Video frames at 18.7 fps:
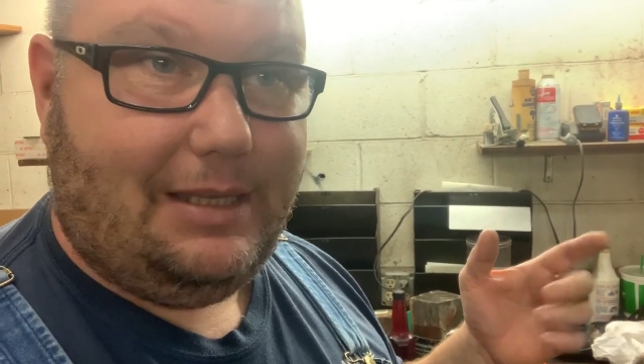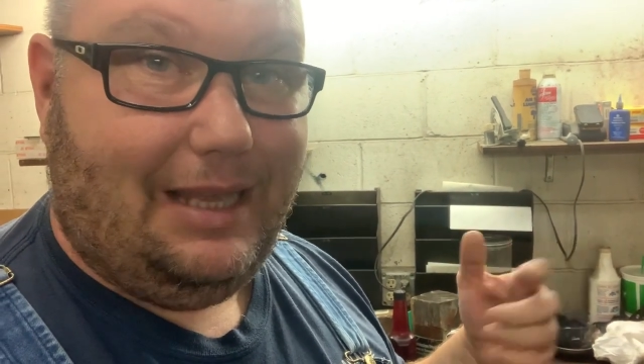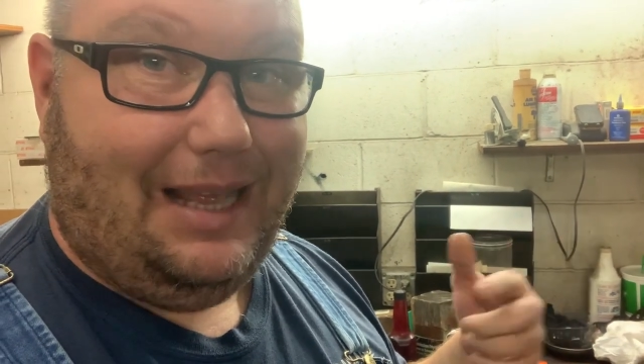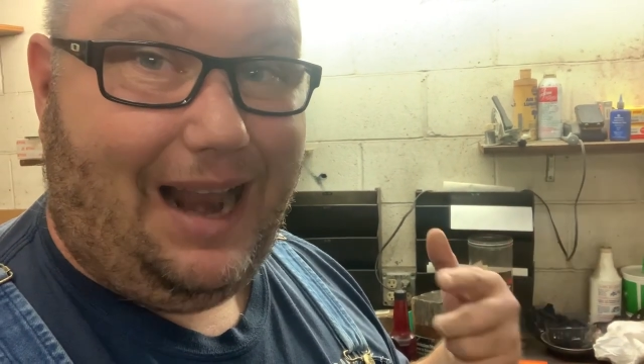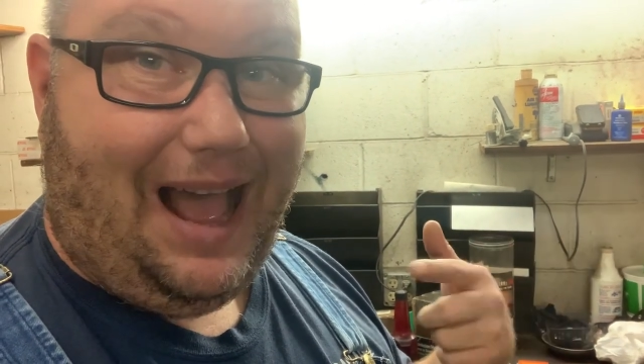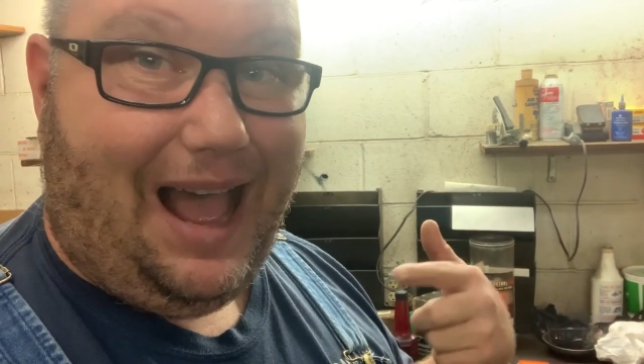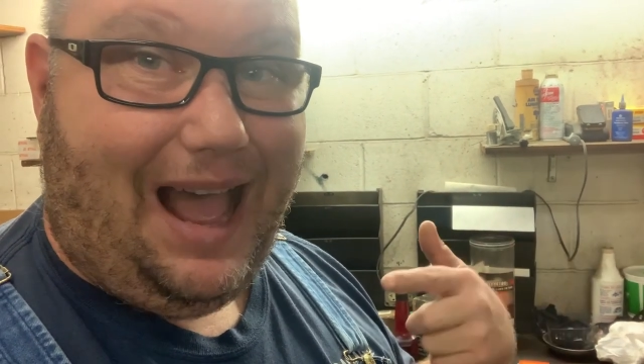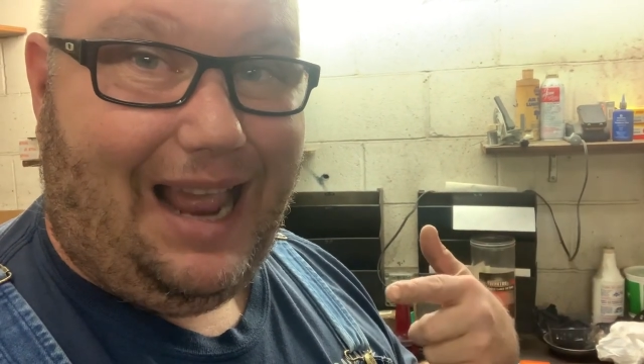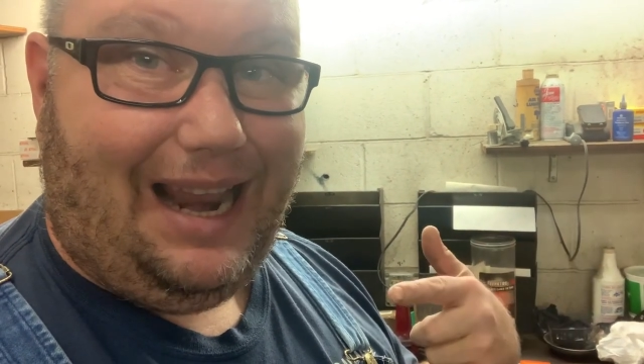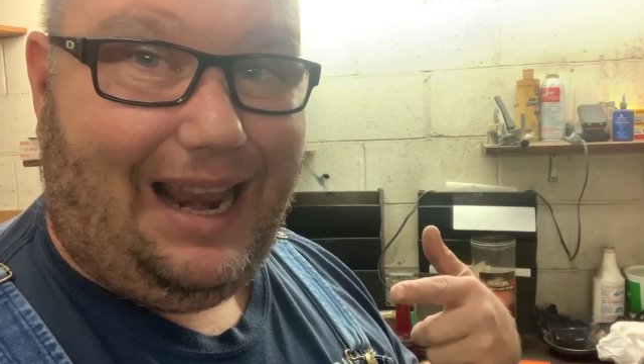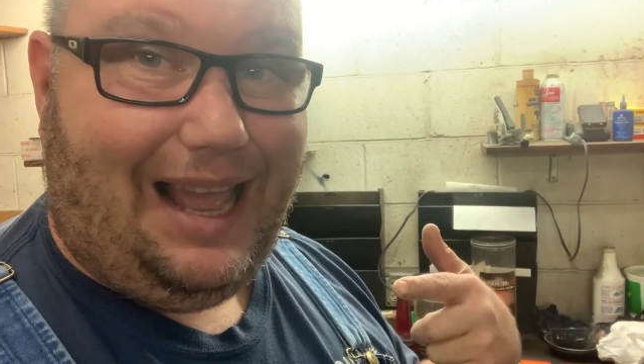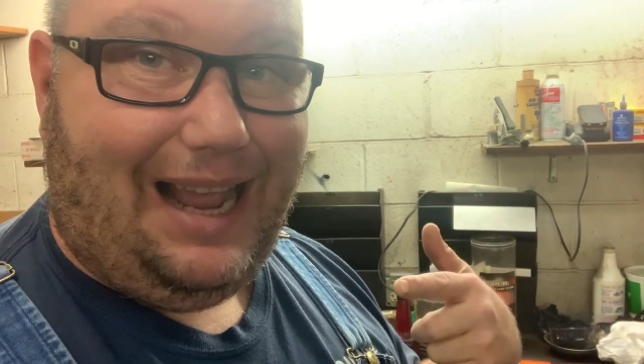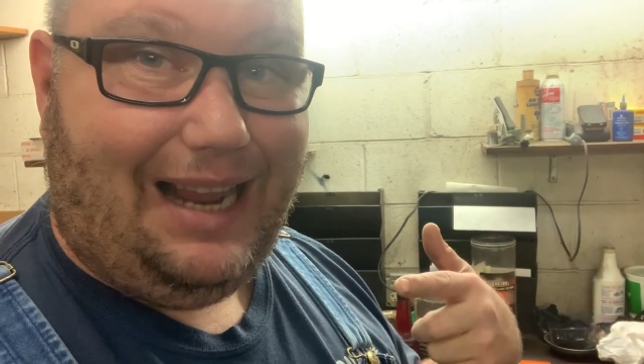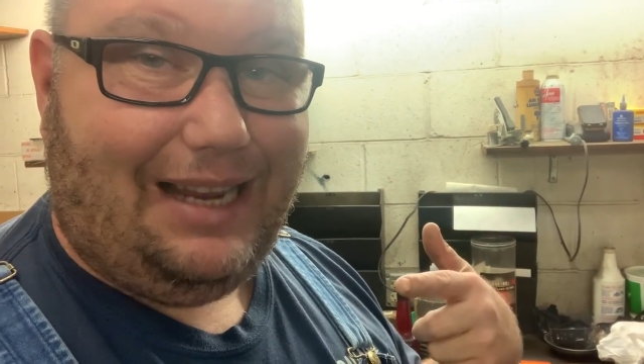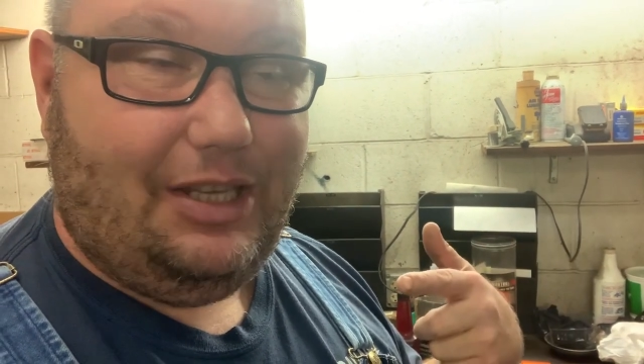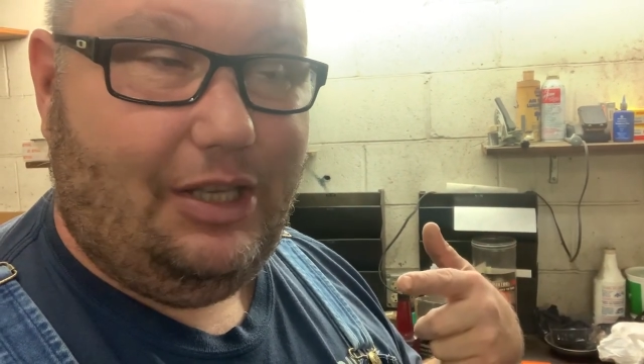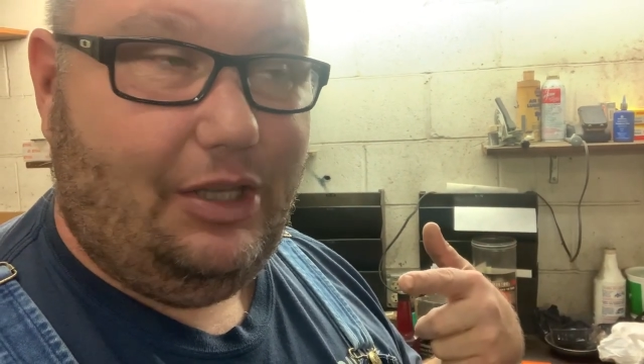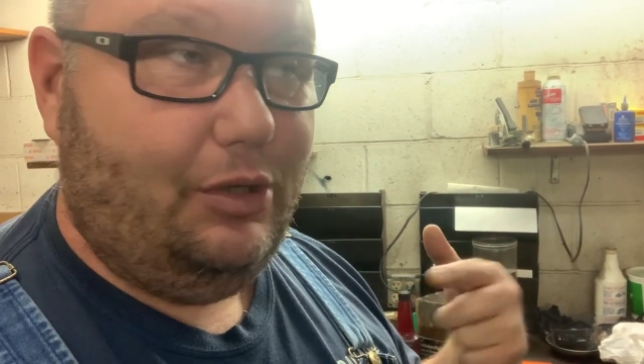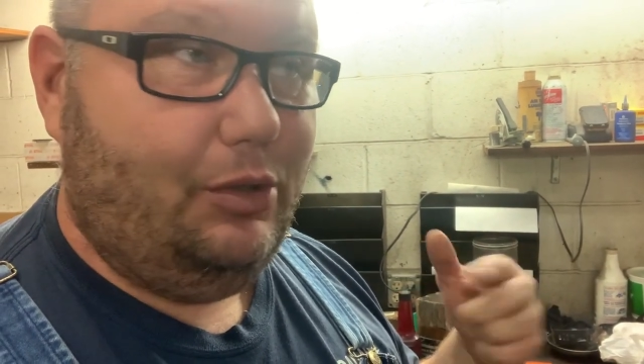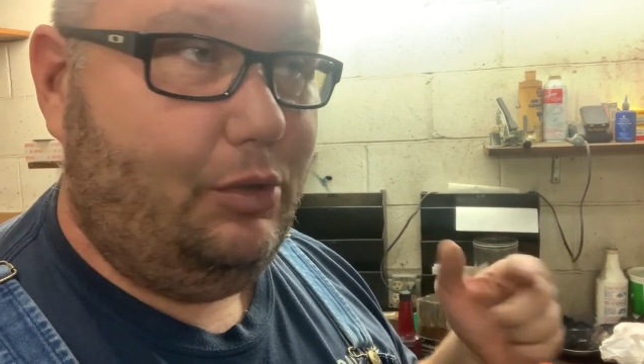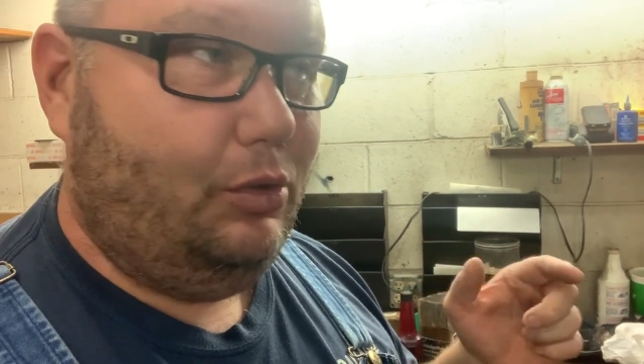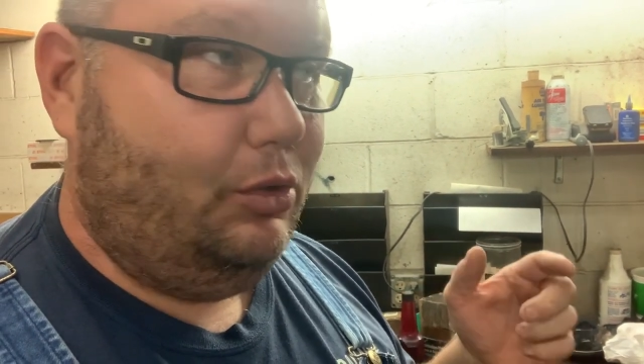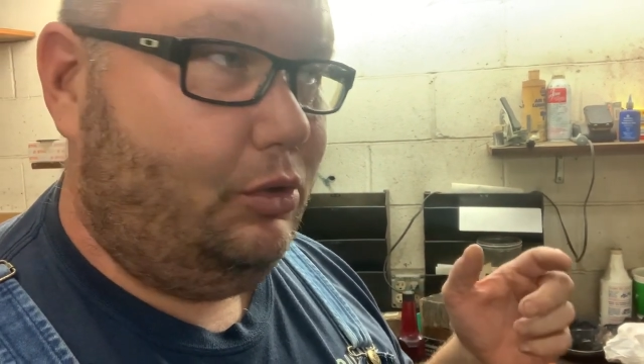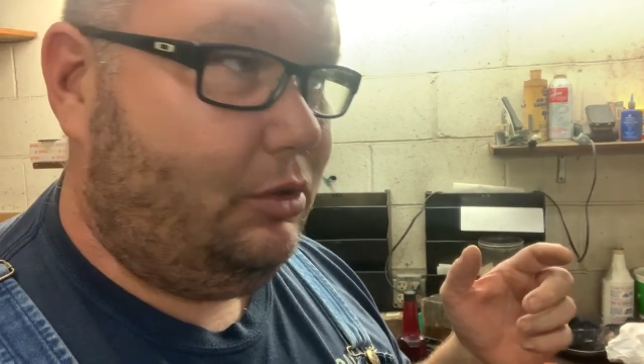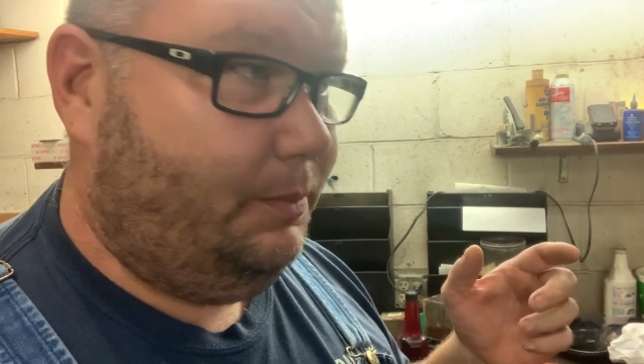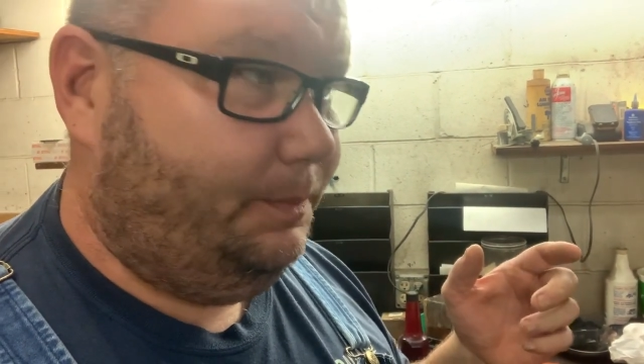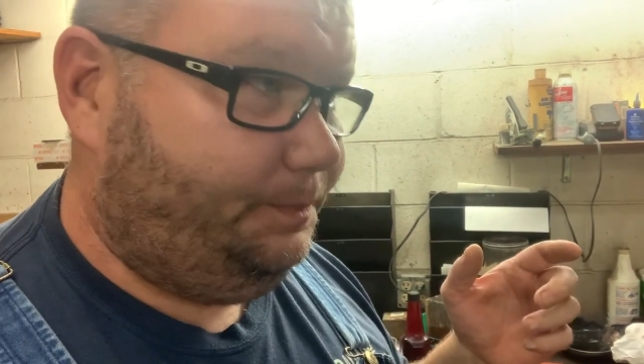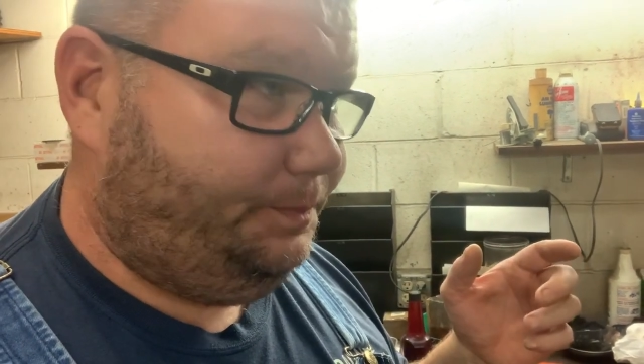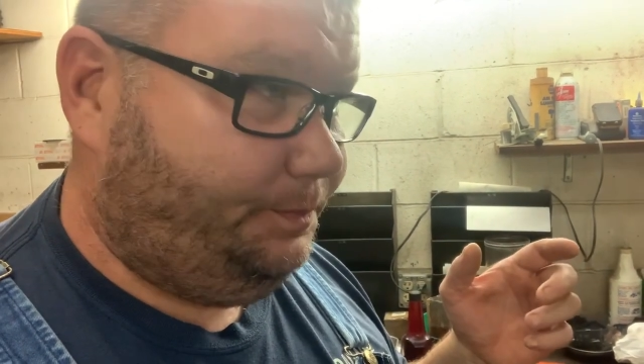that I like to use.